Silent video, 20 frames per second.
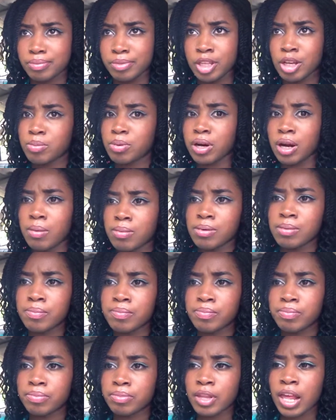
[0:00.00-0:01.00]
no problem.
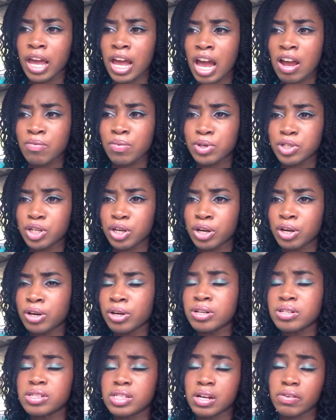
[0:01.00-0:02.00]
Like, I've
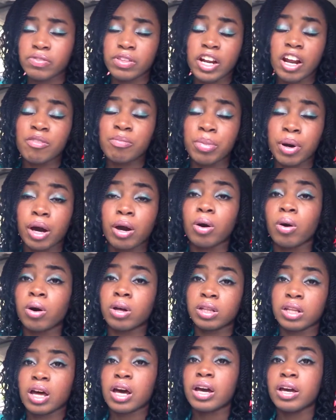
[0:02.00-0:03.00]
returned stuff that I bought
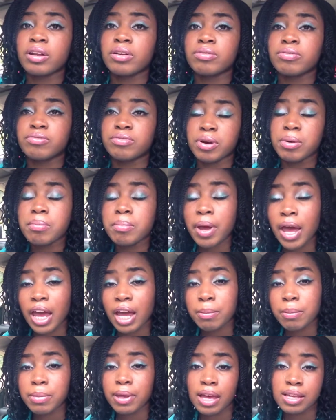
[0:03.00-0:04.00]
online from
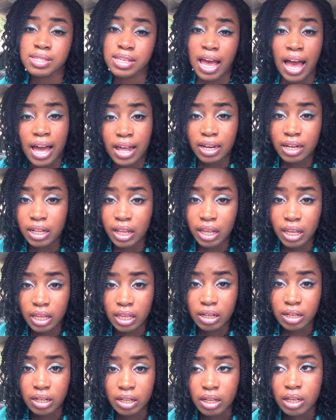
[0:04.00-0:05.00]
MAC because I didn't like
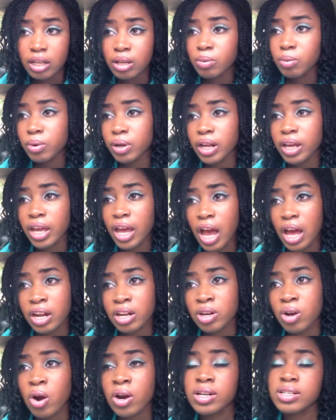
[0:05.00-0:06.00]
it when I got
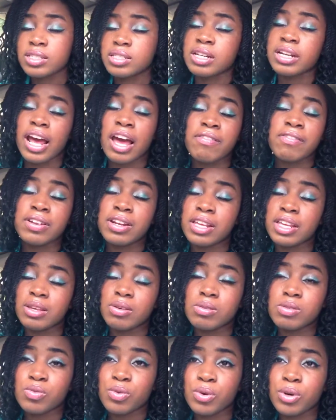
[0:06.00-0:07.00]
it, or I just didn't have any
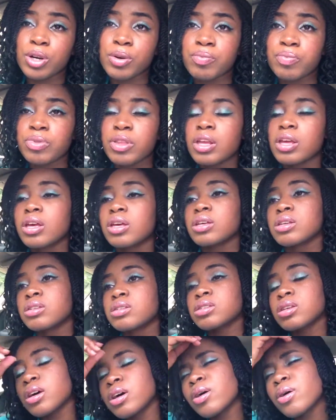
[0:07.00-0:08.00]
use for it.
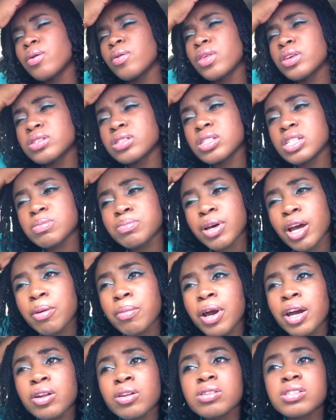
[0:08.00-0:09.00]
So this is just my
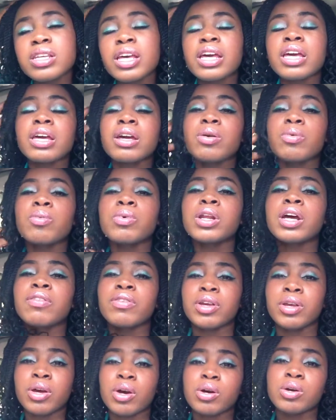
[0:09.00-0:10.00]
reminder saying,
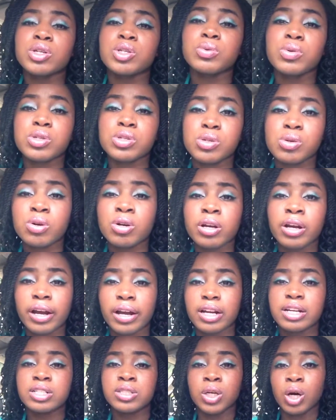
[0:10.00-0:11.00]
whenever you go into a store,
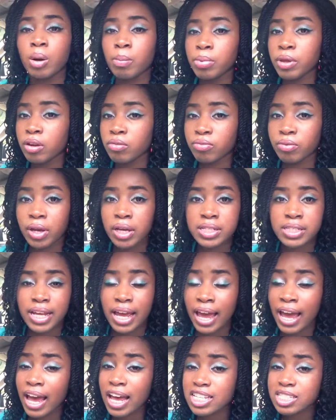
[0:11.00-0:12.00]
don't be afraid
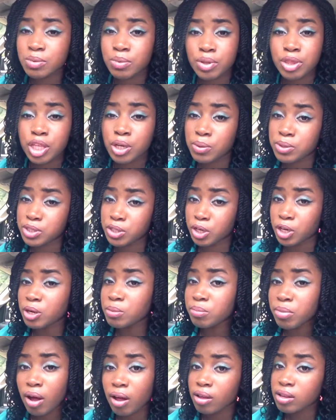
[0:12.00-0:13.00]
to ask what their
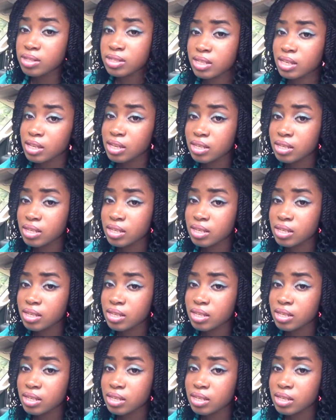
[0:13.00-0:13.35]
return policy